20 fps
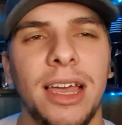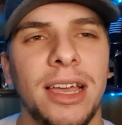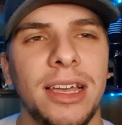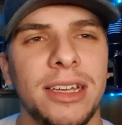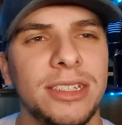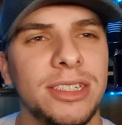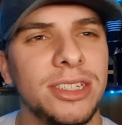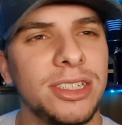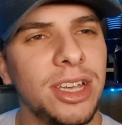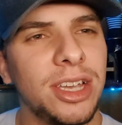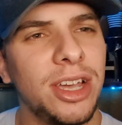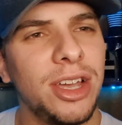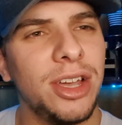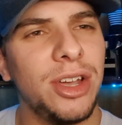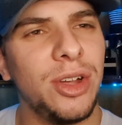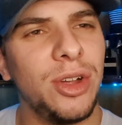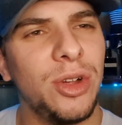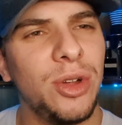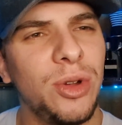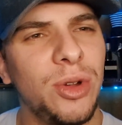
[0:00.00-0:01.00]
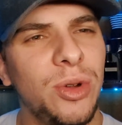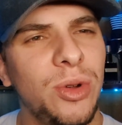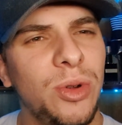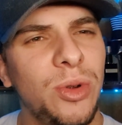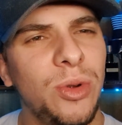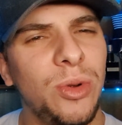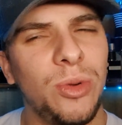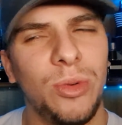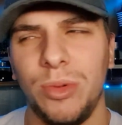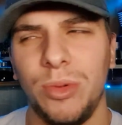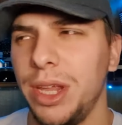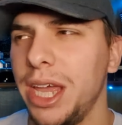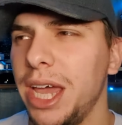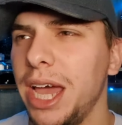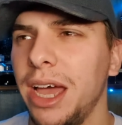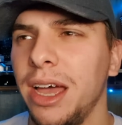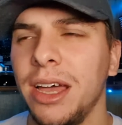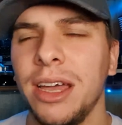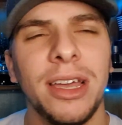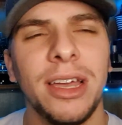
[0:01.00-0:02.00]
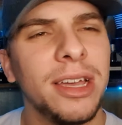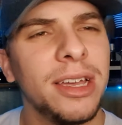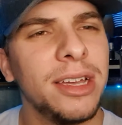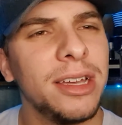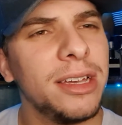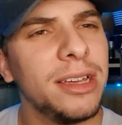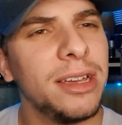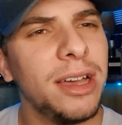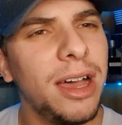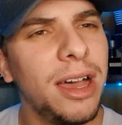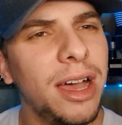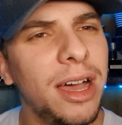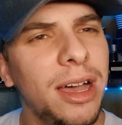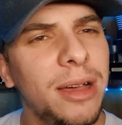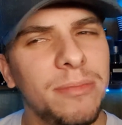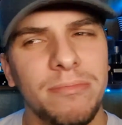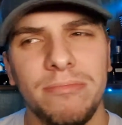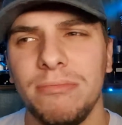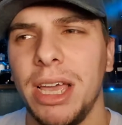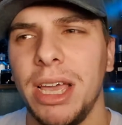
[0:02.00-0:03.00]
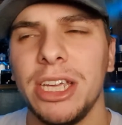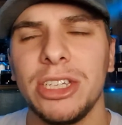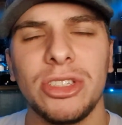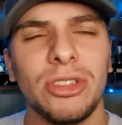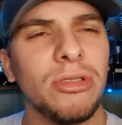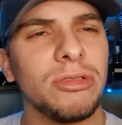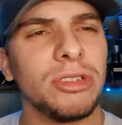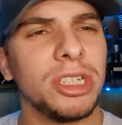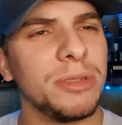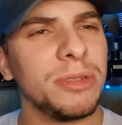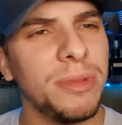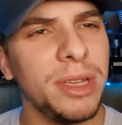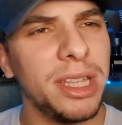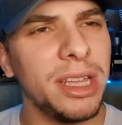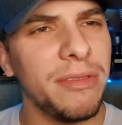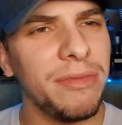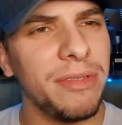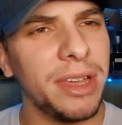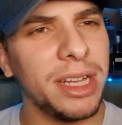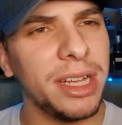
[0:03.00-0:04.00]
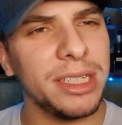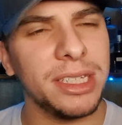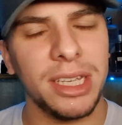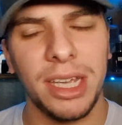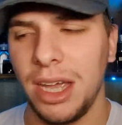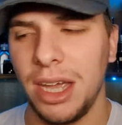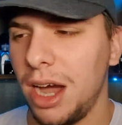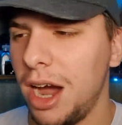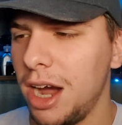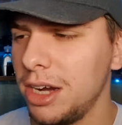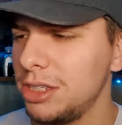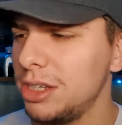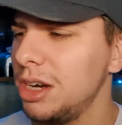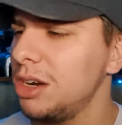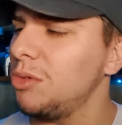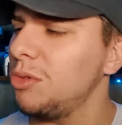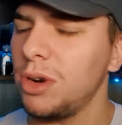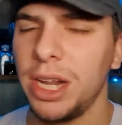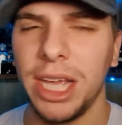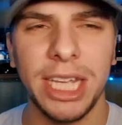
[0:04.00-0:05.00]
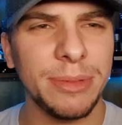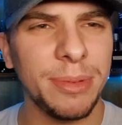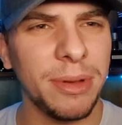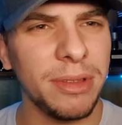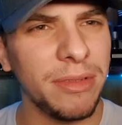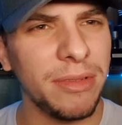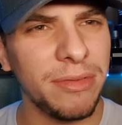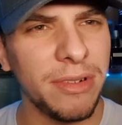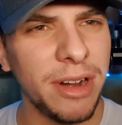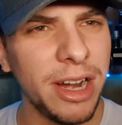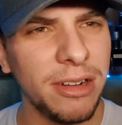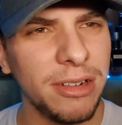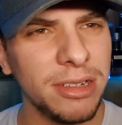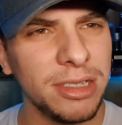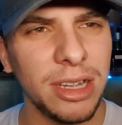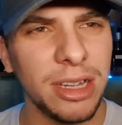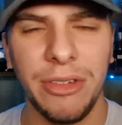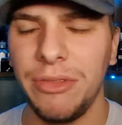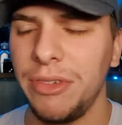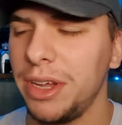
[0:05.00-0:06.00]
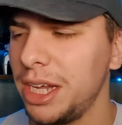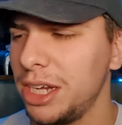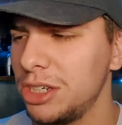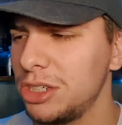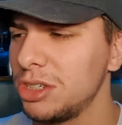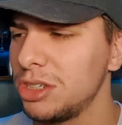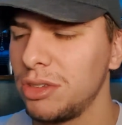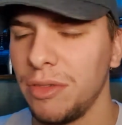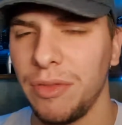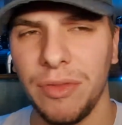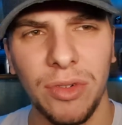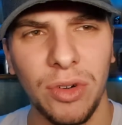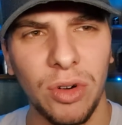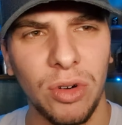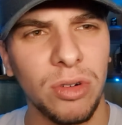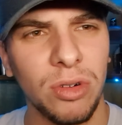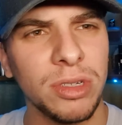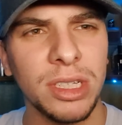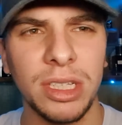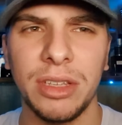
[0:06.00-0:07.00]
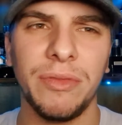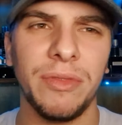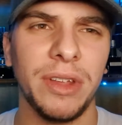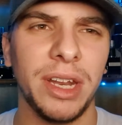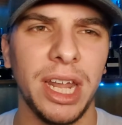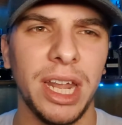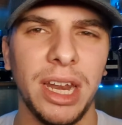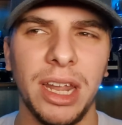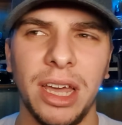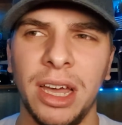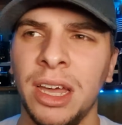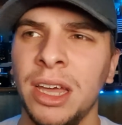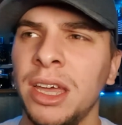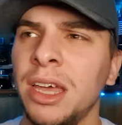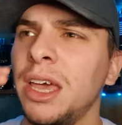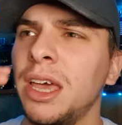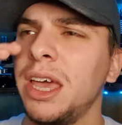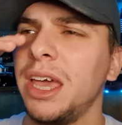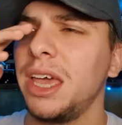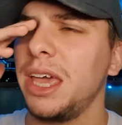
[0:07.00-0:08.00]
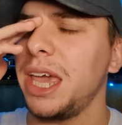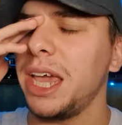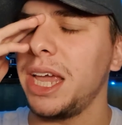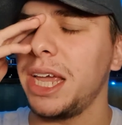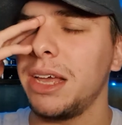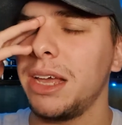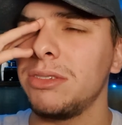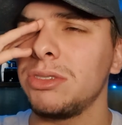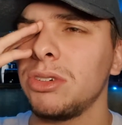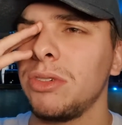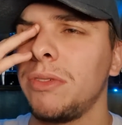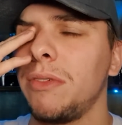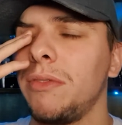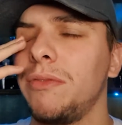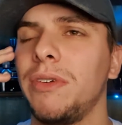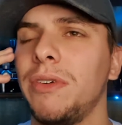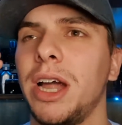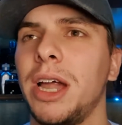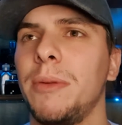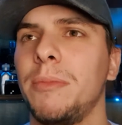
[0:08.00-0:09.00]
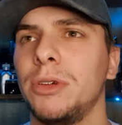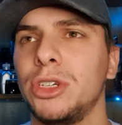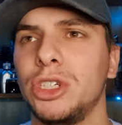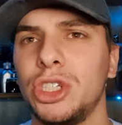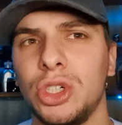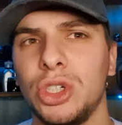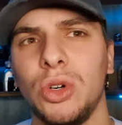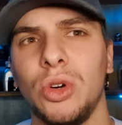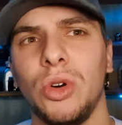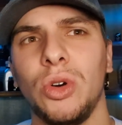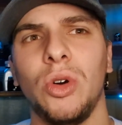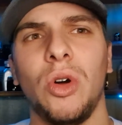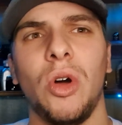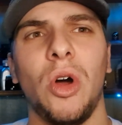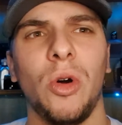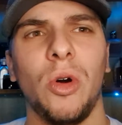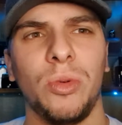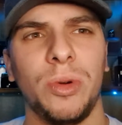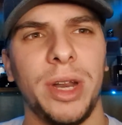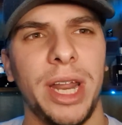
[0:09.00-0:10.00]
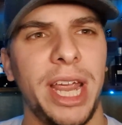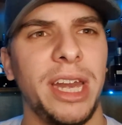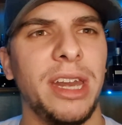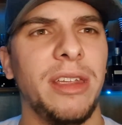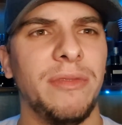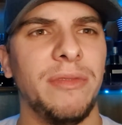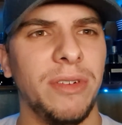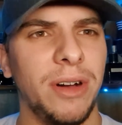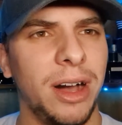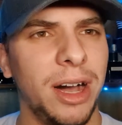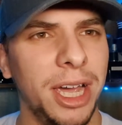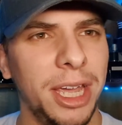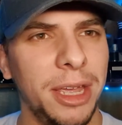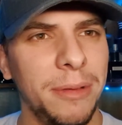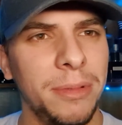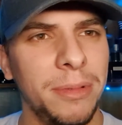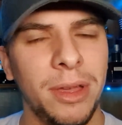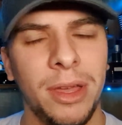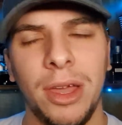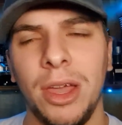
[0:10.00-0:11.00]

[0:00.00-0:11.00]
So yeah, it's not just me that thinks it. I don't know what it is about the fragrance. I think it's just the florals and the vanilla. It gives off a very mature old lady vibe.